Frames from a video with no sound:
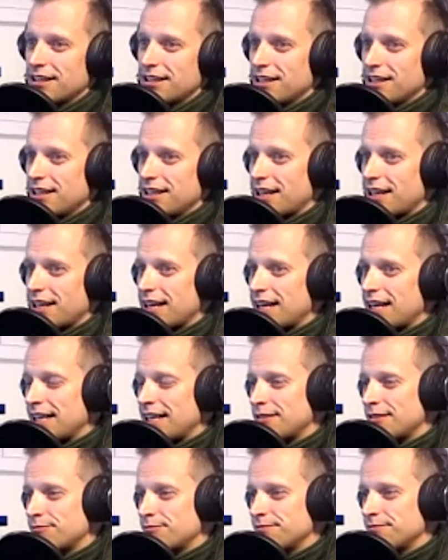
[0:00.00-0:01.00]

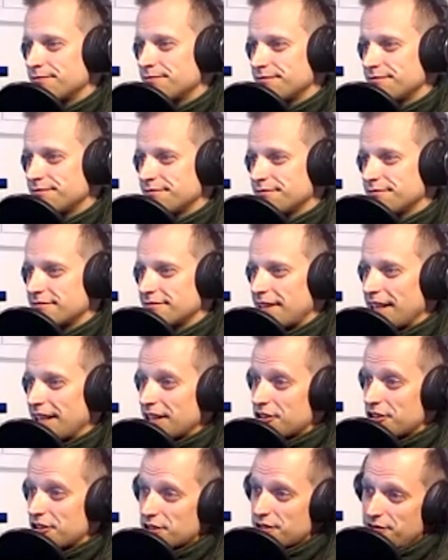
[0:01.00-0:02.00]
Um, it
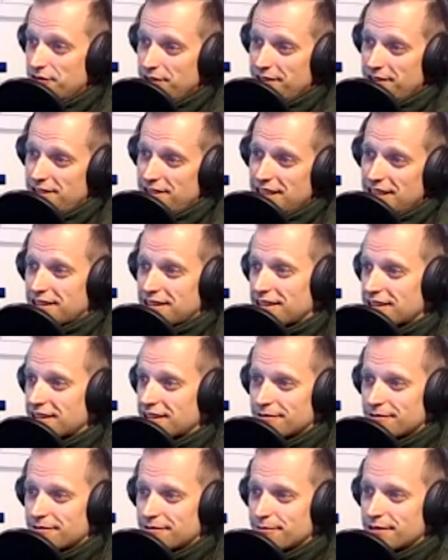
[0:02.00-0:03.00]
just feels like
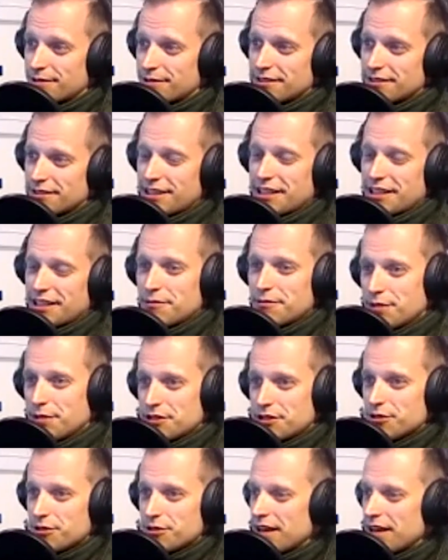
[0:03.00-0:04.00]
they could be too
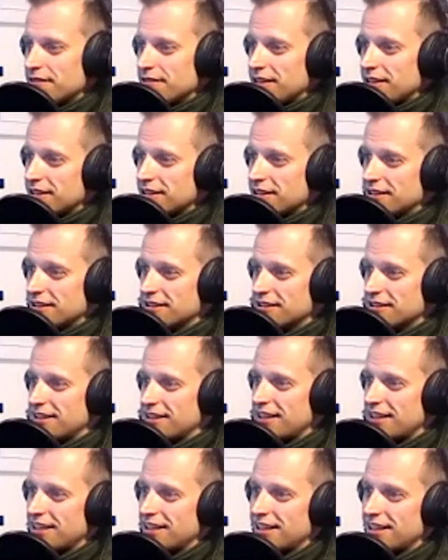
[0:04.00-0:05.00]
heavy,
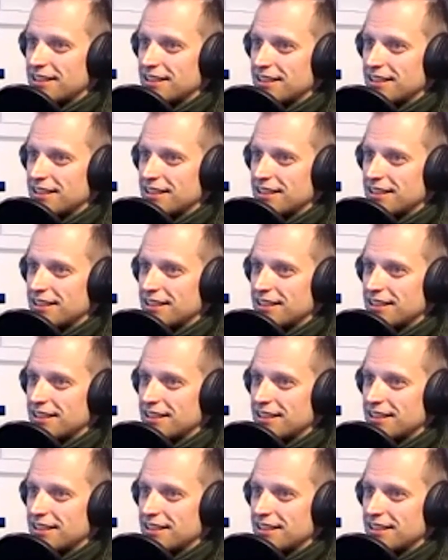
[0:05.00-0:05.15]
and